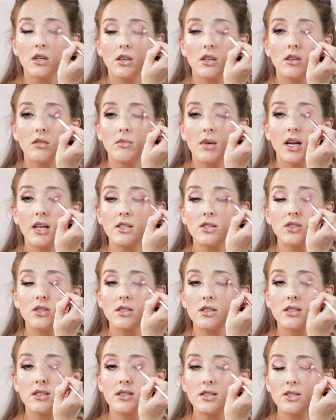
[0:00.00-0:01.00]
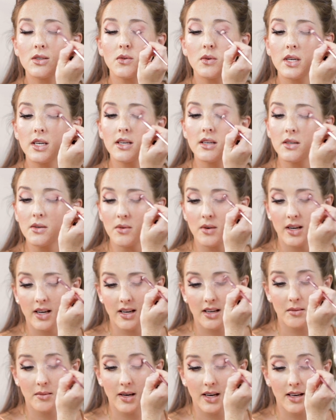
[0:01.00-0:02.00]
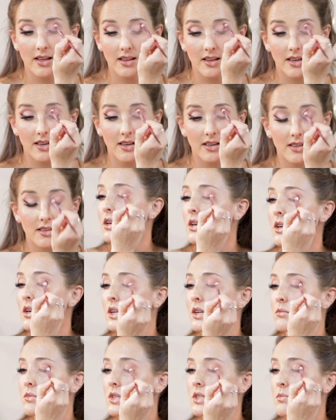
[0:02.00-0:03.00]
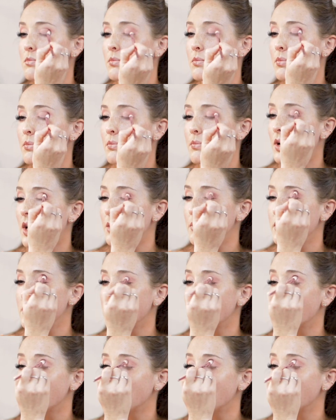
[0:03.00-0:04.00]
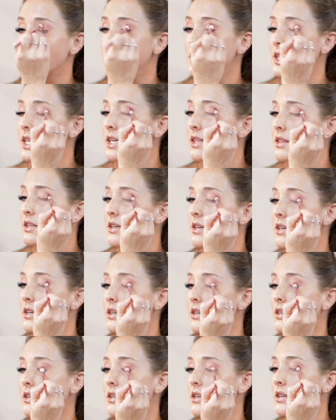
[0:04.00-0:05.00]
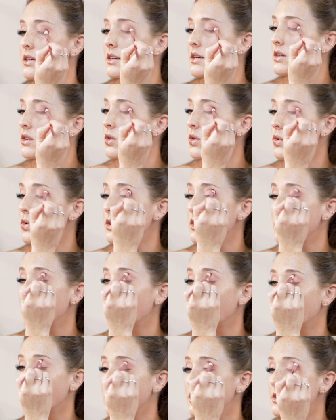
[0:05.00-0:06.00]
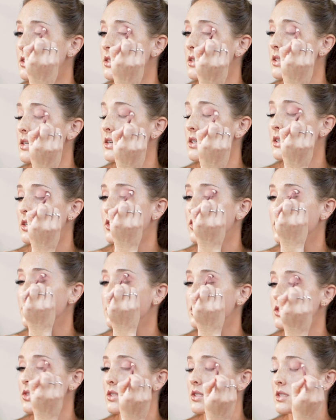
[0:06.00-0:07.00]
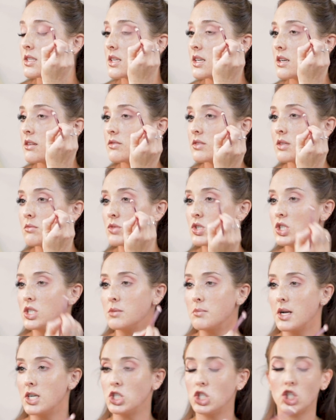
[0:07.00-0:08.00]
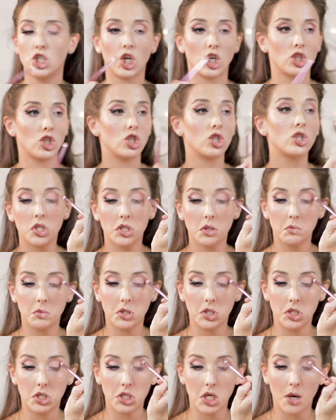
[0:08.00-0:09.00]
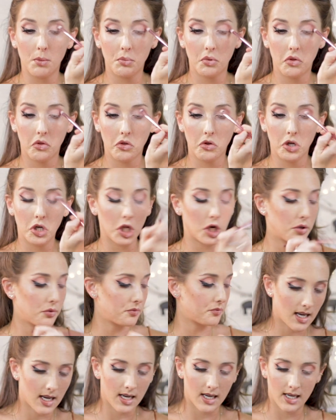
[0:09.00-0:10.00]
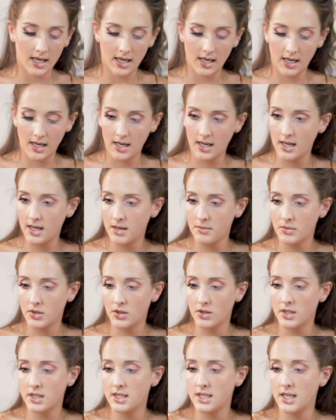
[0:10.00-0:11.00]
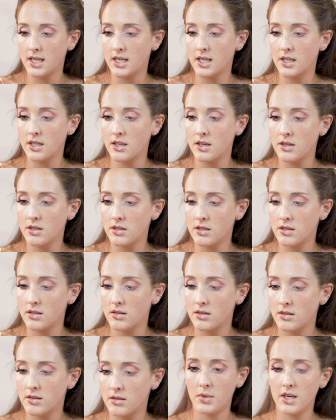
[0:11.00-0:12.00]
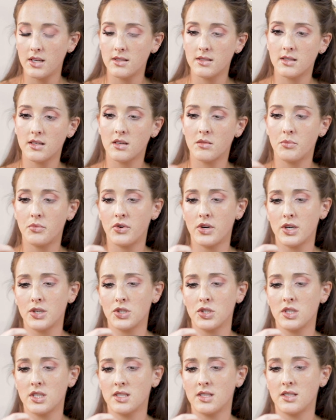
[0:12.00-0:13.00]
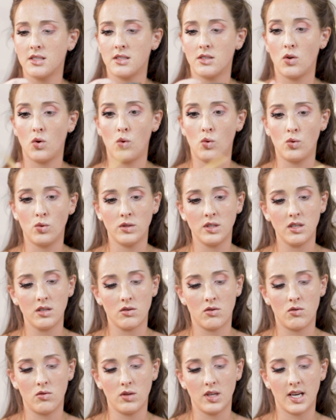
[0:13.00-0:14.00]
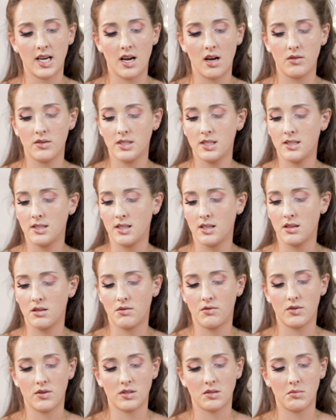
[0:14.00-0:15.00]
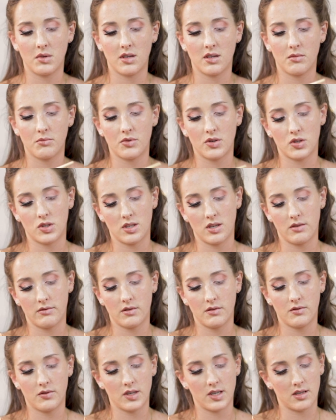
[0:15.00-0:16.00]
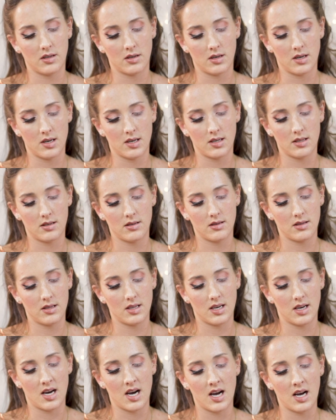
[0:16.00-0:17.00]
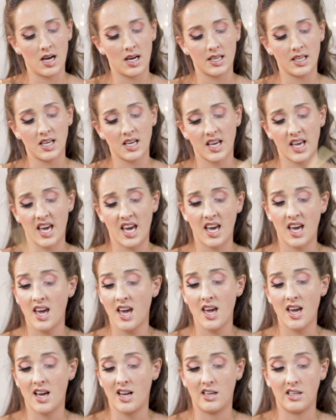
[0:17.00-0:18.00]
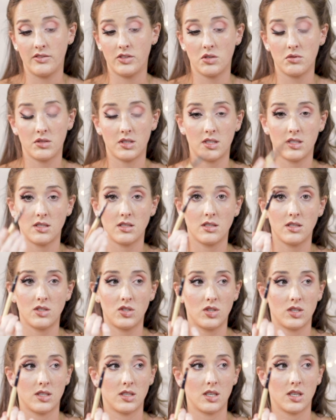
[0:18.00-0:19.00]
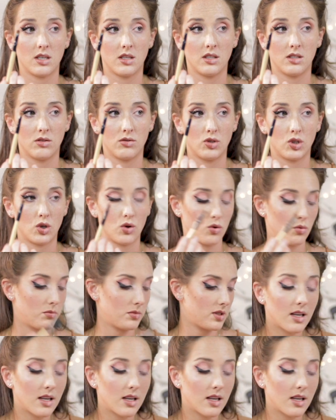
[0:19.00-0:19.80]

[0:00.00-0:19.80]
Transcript: And Matt's just squeaking away back there. And I'm just popping this into like the corner and into the crease just to give some dimension, some depth, you know. I am going to take another basic brush. This is an oldie, holy cow. This is like the first makeup brush I ever freaking got. The Hana K, I don't even know what this is. It's just like a little dome.